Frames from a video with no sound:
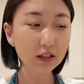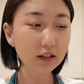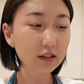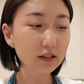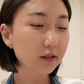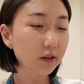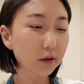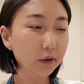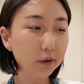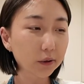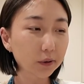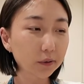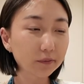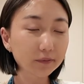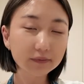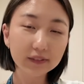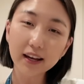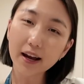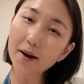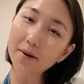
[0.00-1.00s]
So
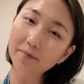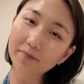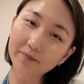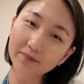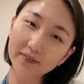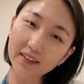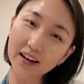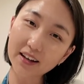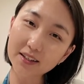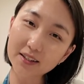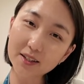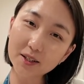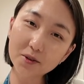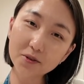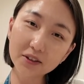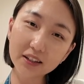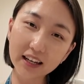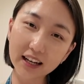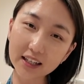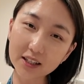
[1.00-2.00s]
yeah, I'll see you
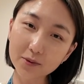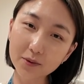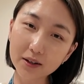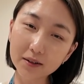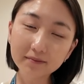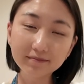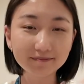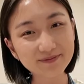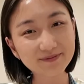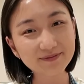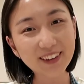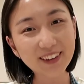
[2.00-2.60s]
in the next one.